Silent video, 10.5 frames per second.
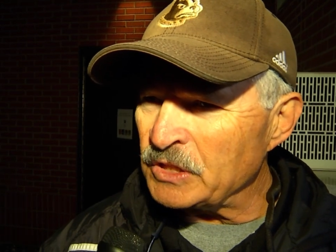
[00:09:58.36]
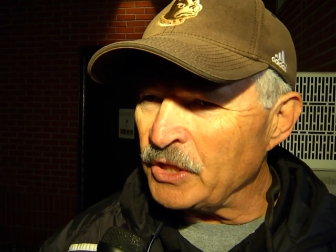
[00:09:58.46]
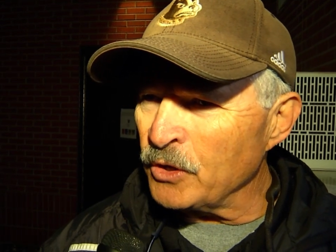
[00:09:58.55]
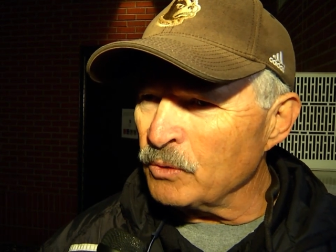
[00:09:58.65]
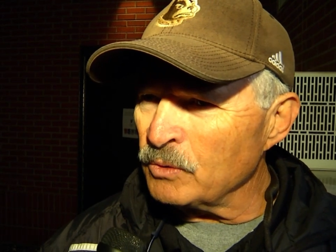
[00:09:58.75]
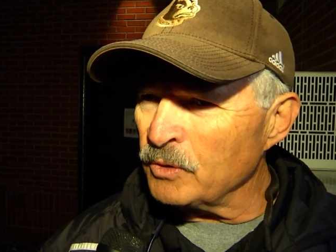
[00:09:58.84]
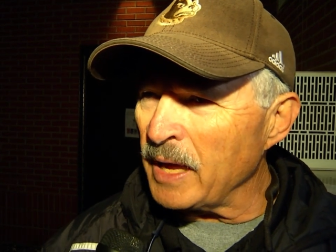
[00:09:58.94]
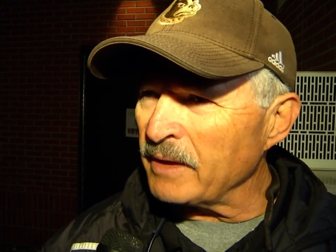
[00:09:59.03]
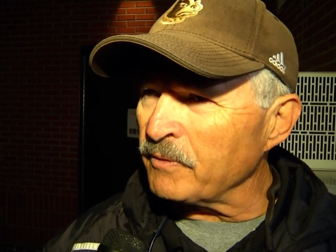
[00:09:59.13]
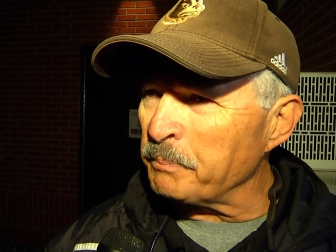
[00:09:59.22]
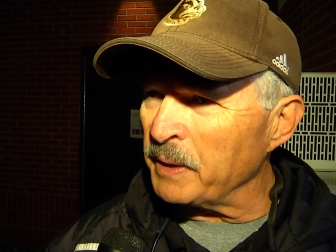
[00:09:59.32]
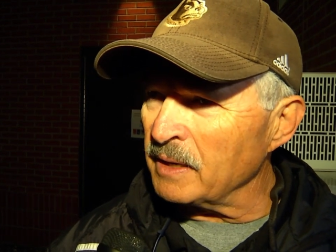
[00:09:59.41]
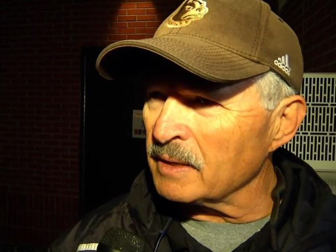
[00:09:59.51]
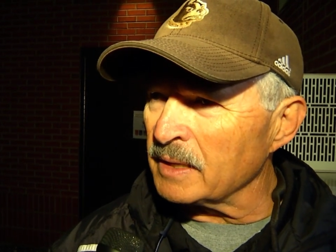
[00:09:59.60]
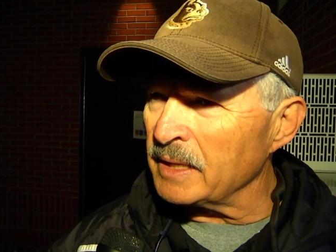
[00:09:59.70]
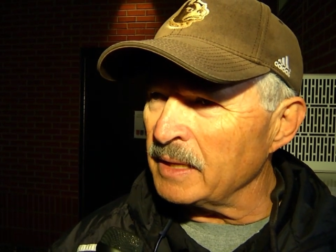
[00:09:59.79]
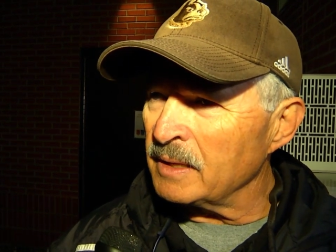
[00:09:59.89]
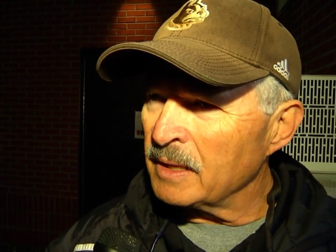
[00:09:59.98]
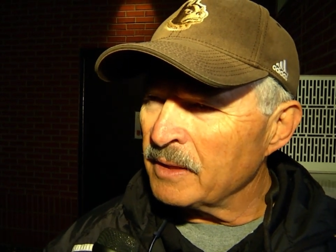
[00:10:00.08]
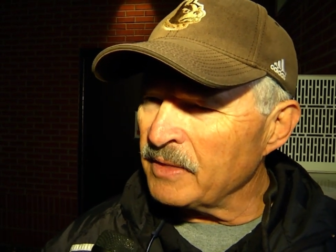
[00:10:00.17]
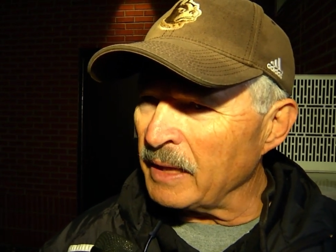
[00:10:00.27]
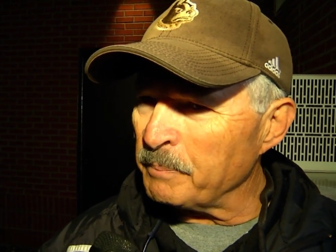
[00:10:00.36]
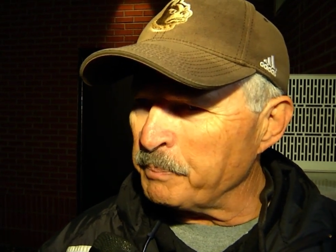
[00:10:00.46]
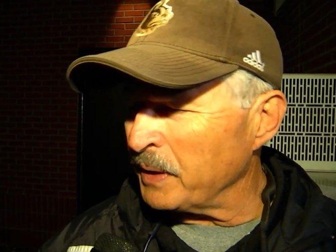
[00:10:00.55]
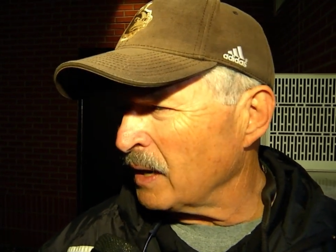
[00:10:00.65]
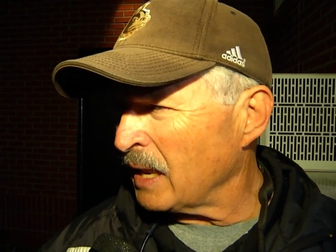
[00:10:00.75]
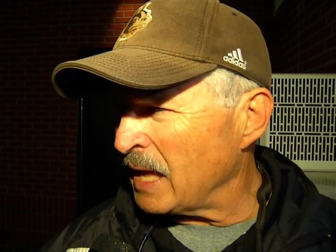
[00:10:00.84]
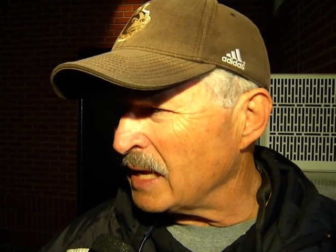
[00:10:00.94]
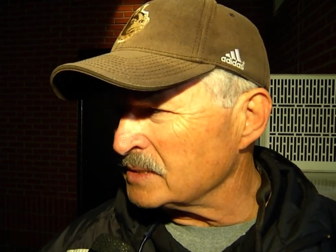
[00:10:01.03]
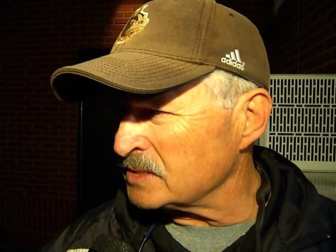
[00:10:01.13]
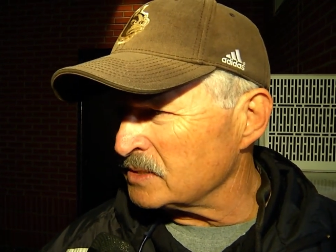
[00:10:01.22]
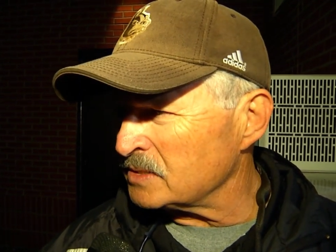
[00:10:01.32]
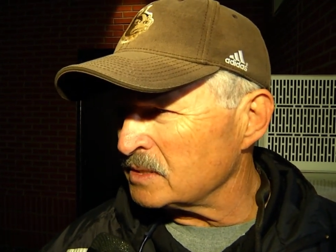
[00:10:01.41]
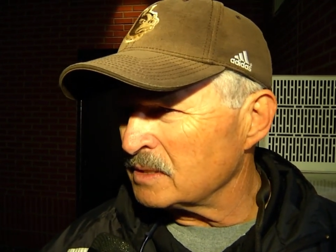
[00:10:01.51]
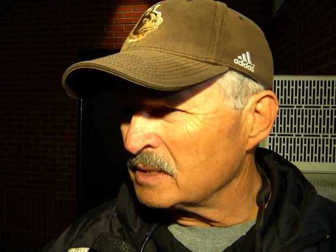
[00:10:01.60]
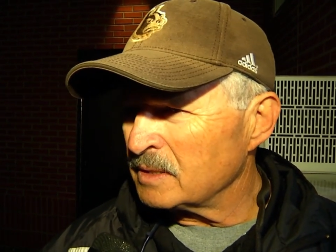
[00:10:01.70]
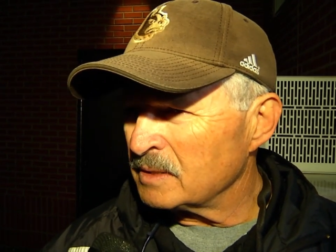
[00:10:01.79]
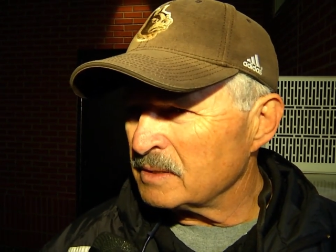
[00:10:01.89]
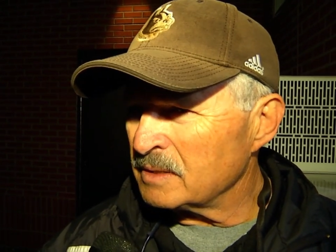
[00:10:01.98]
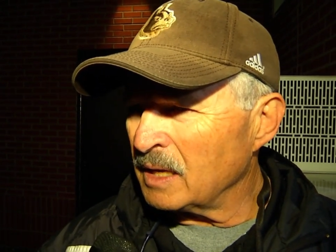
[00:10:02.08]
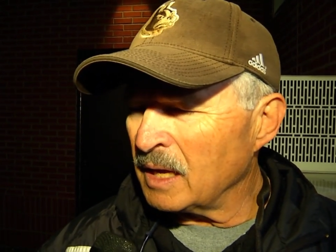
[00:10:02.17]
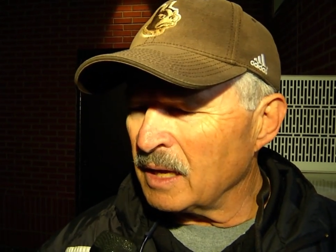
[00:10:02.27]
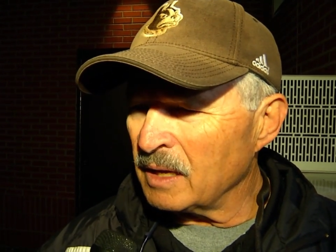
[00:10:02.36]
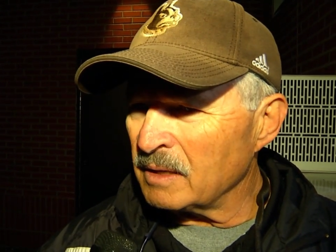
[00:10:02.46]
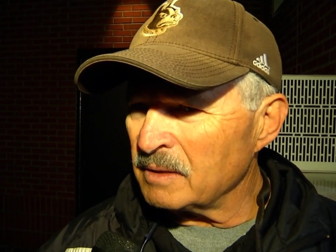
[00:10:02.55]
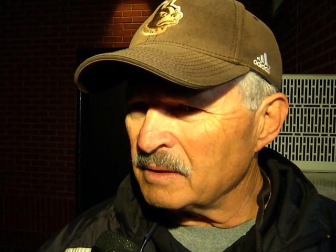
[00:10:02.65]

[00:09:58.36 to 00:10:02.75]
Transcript: you you have a penalty that penalizes uh,